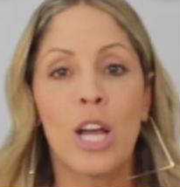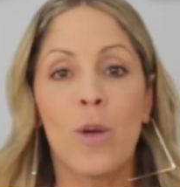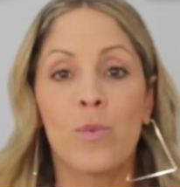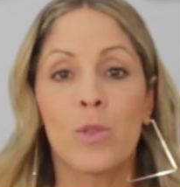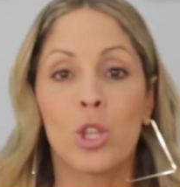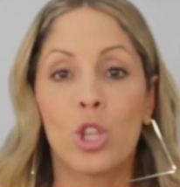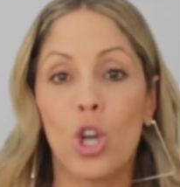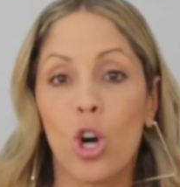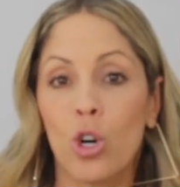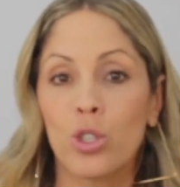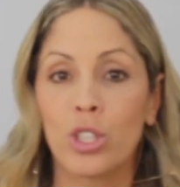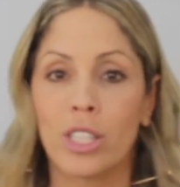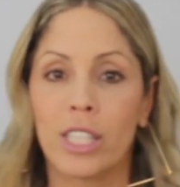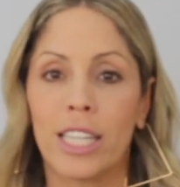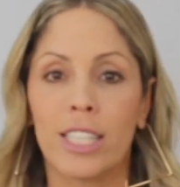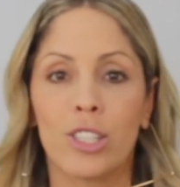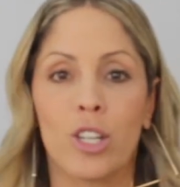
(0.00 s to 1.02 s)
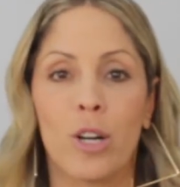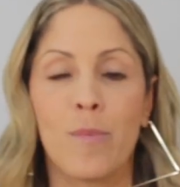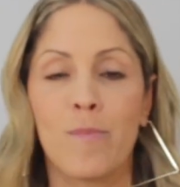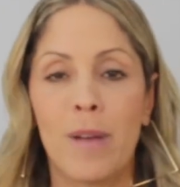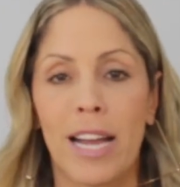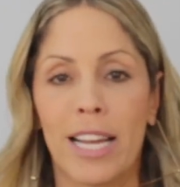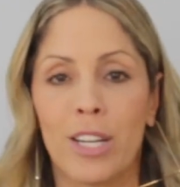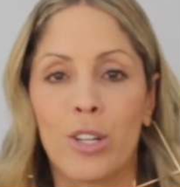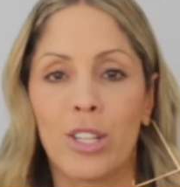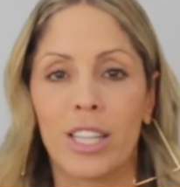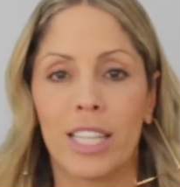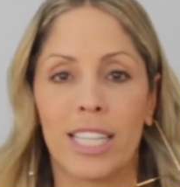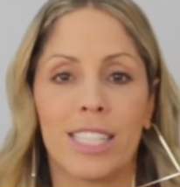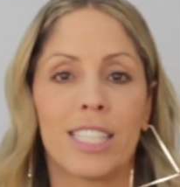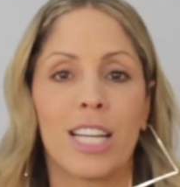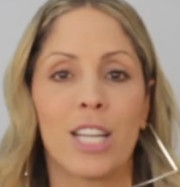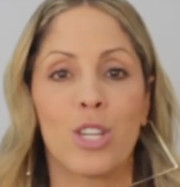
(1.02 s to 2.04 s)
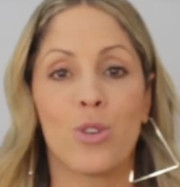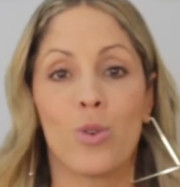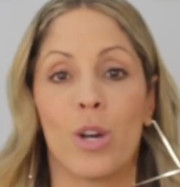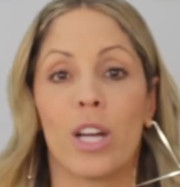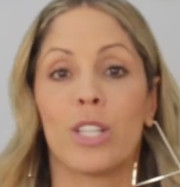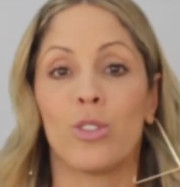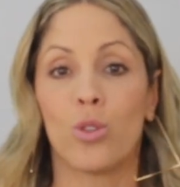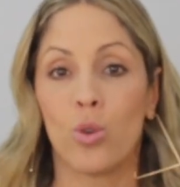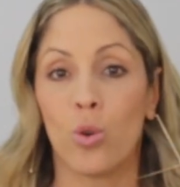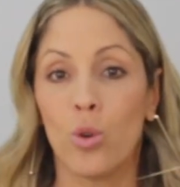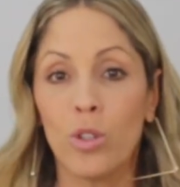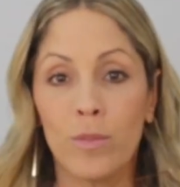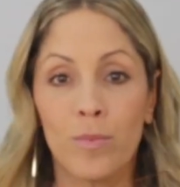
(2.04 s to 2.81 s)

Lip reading: Those things are minor things that you can do